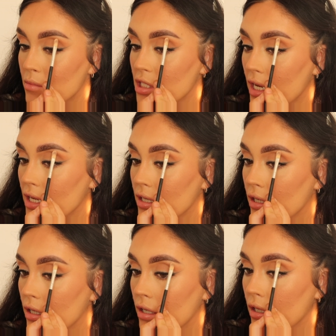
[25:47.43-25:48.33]
shade
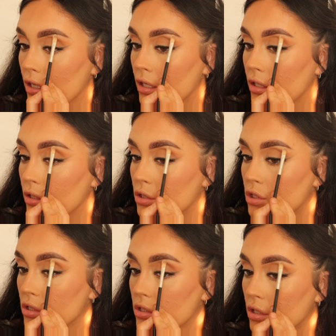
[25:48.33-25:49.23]

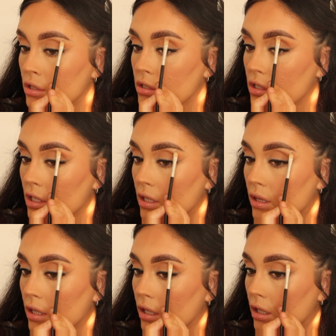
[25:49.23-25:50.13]
just underneath